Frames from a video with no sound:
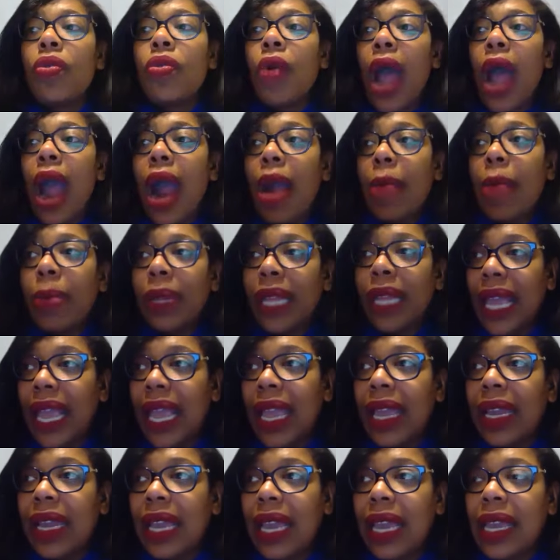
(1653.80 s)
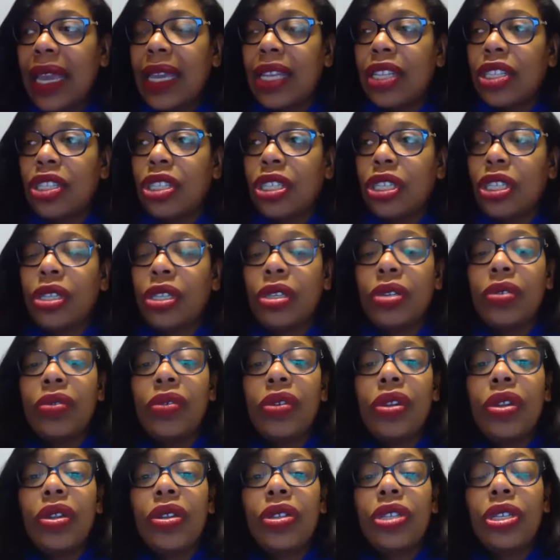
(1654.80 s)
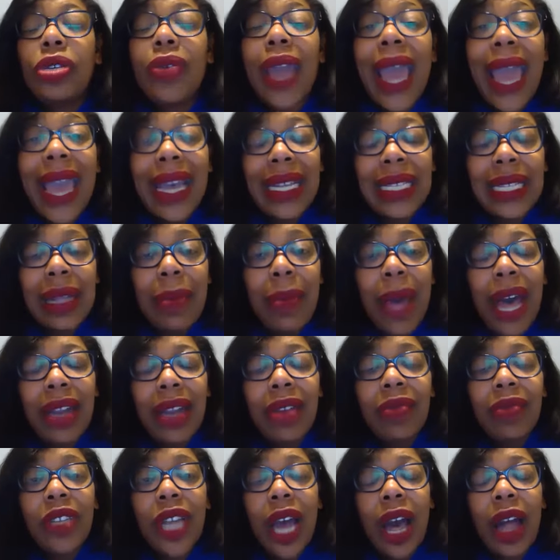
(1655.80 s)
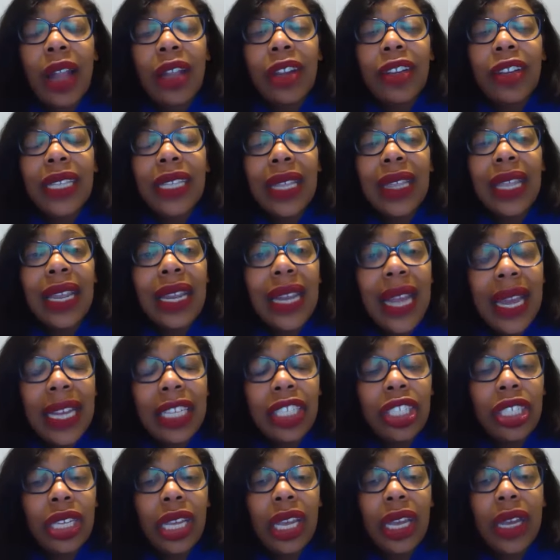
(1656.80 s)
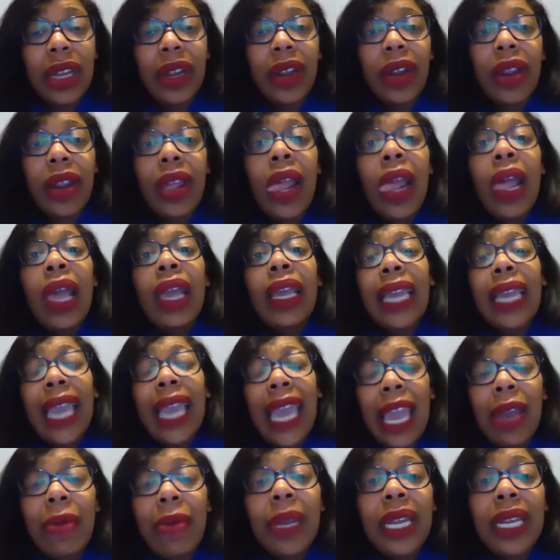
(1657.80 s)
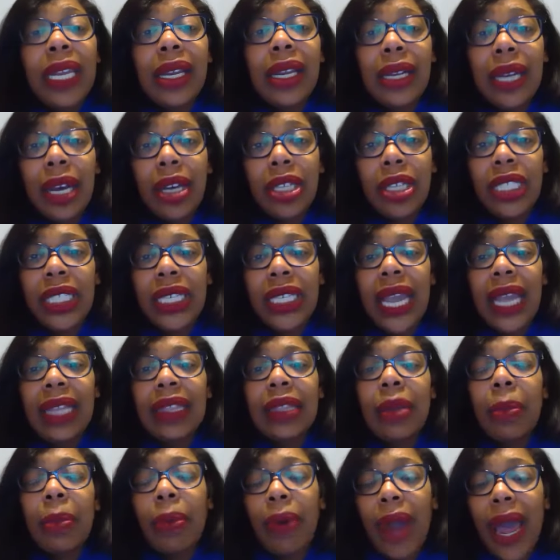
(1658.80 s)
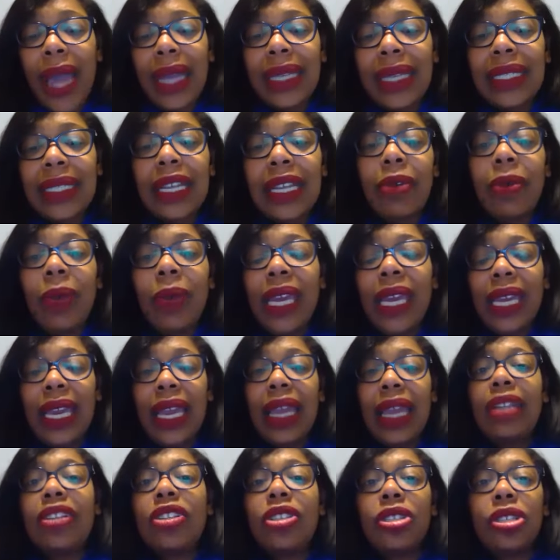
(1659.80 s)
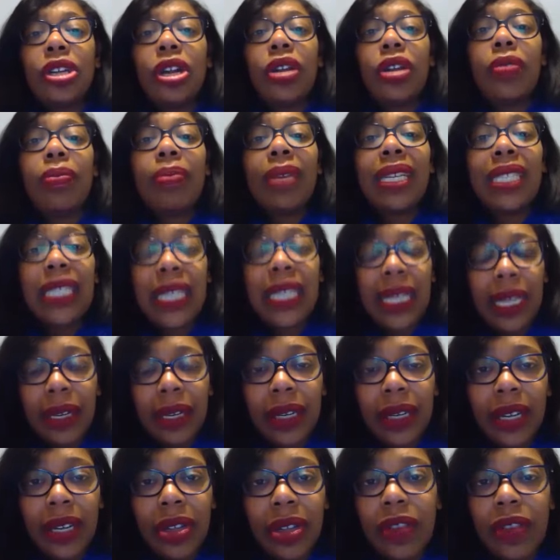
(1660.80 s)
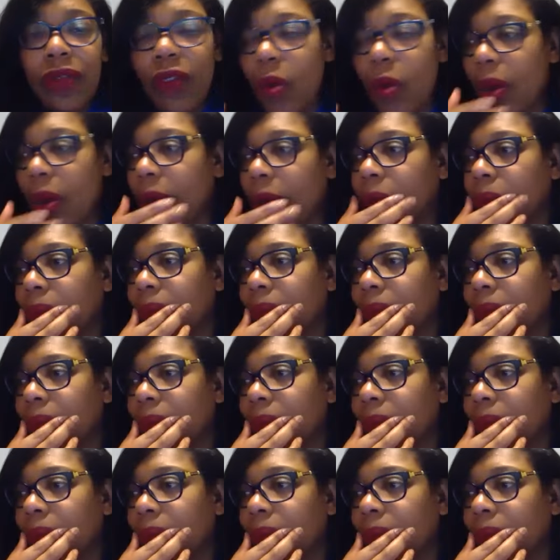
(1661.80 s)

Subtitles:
our plan is to do X amount of dollars in the next year. Can we negotiate the price that we get certain materials for?